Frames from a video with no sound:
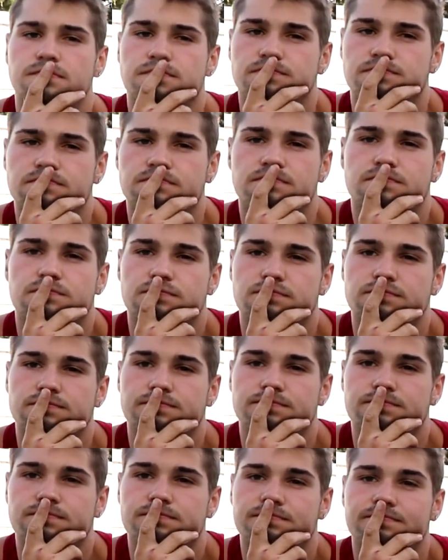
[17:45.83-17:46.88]
So
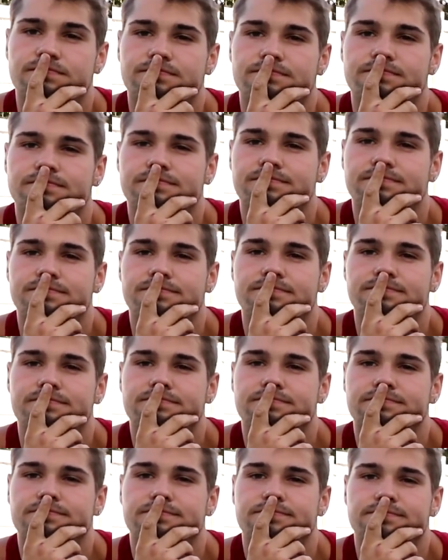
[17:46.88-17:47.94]
and then the next week
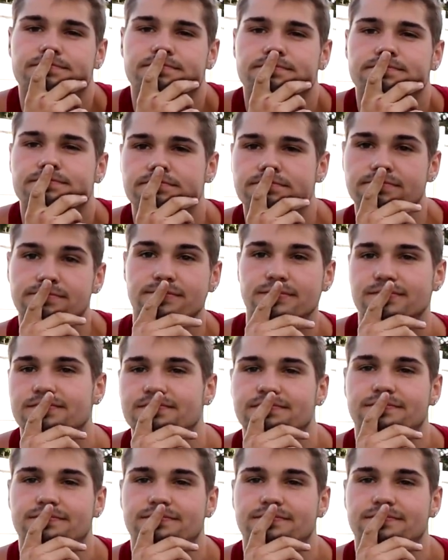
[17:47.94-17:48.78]
you'll swap again.